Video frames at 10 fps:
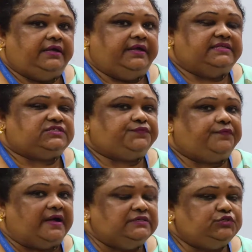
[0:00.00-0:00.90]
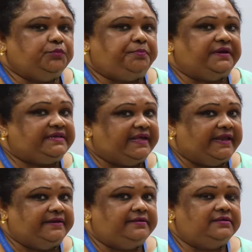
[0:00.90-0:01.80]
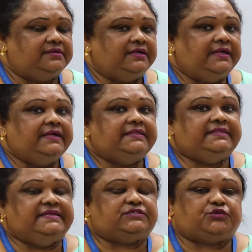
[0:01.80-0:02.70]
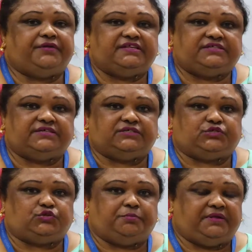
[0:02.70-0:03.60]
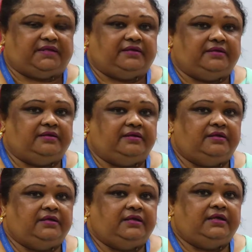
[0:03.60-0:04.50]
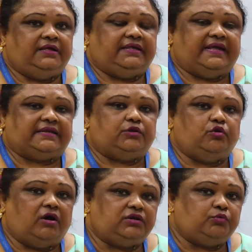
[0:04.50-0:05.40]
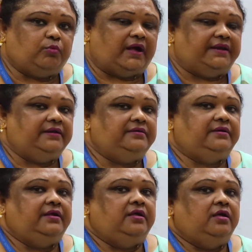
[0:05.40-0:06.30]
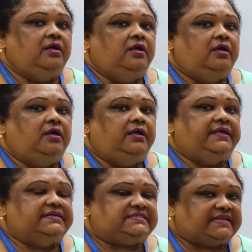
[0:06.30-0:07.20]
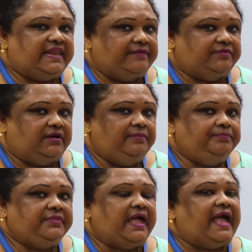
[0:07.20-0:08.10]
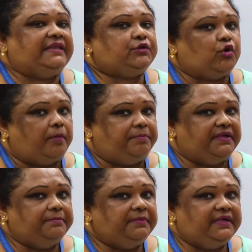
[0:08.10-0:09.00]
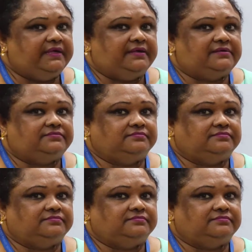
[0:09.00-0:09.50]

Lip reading: It's fun to pretend these creatures to be, yet not one is clever at copying me.